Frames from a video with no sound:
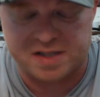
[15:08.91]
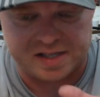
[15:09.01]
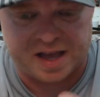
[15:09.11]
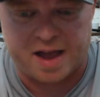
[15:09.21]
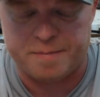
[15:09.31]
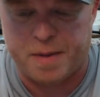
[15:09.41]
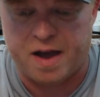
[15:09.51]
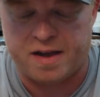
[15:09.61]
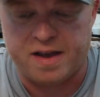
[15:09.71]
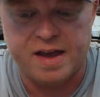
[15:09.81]
This en
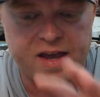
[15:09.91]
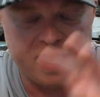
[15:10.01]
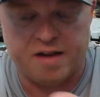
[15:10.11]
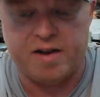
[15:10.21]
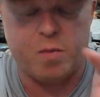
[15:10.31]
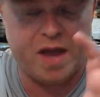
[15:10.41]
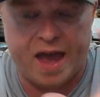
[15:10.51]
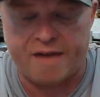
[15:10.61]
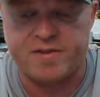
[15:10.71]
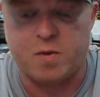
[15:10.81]
banc hearing, we
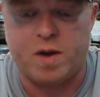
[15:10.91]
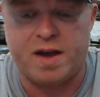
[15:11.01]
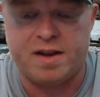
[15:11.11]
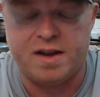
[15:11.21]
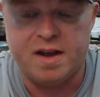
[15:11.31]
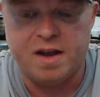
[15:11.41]
have to win,